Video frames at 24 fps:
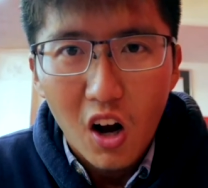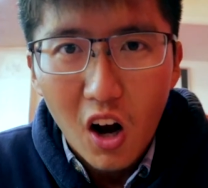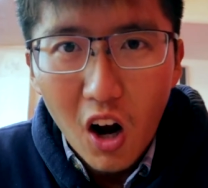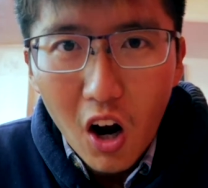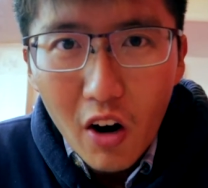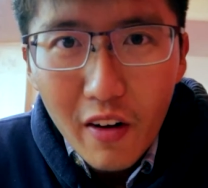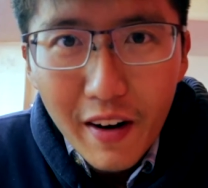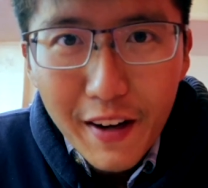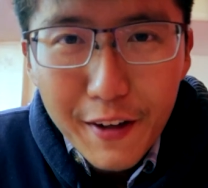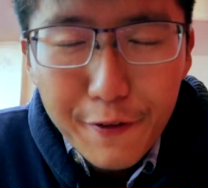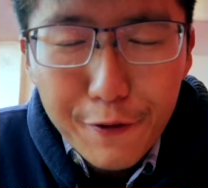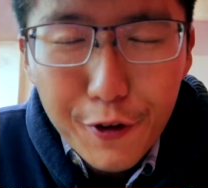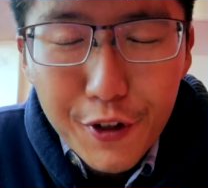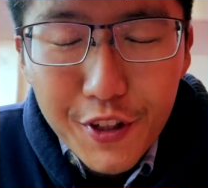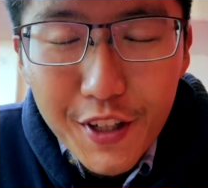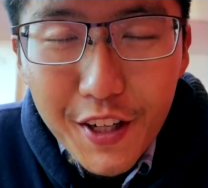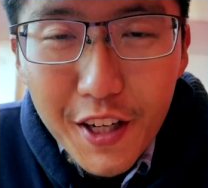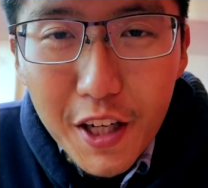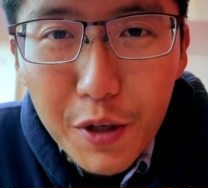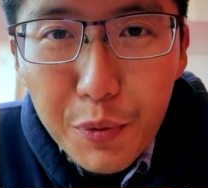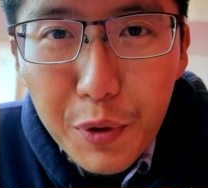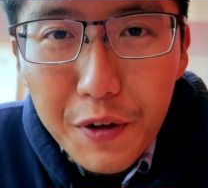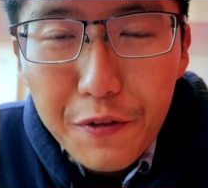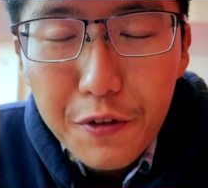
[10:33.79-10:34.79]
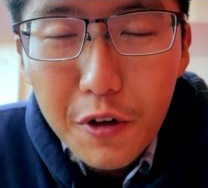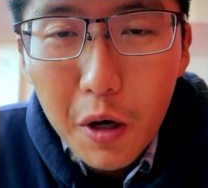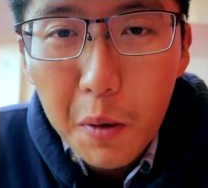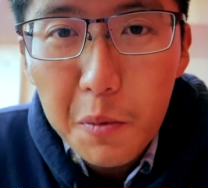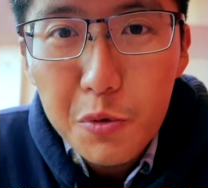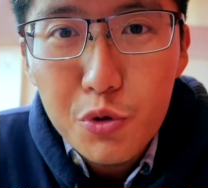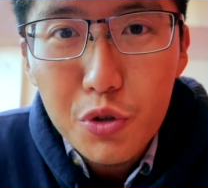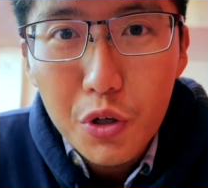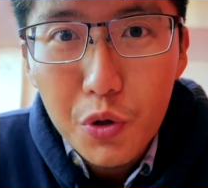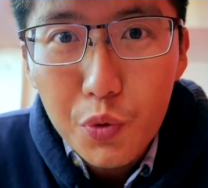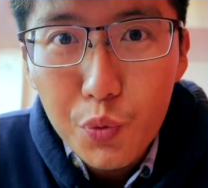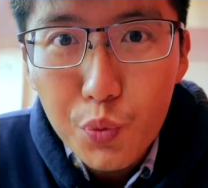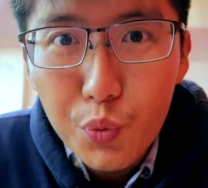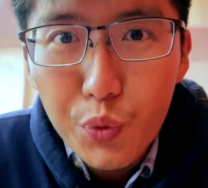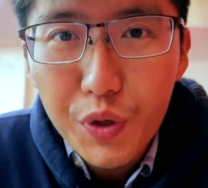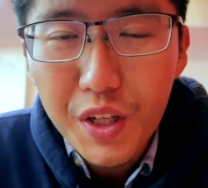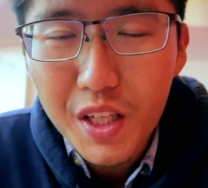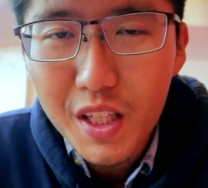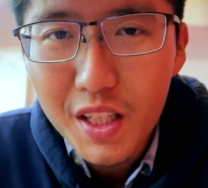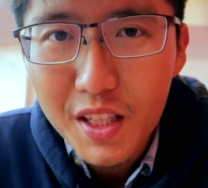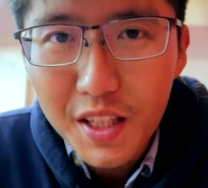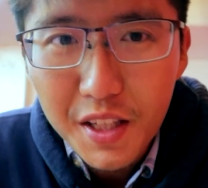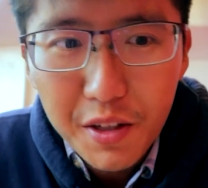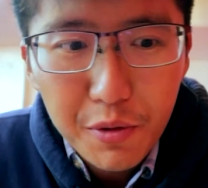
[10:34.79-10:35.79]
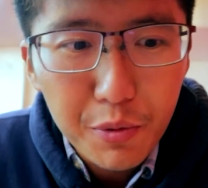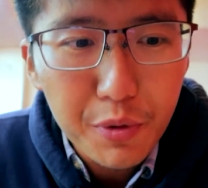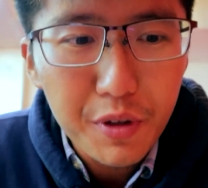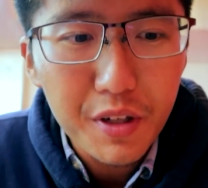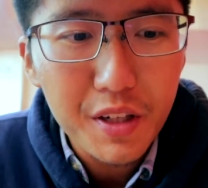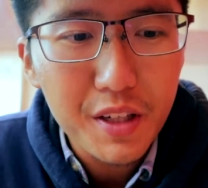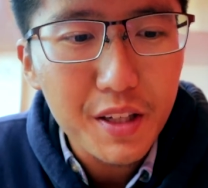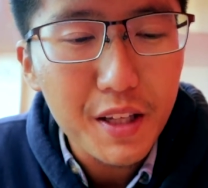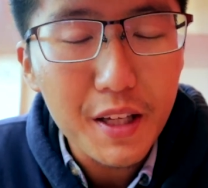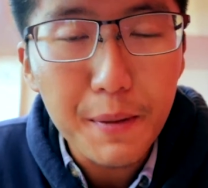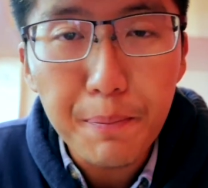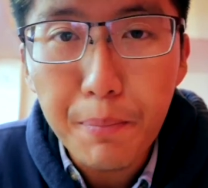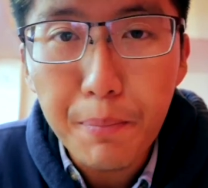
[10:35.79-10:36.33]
All right, for dinner, we've come to a really, really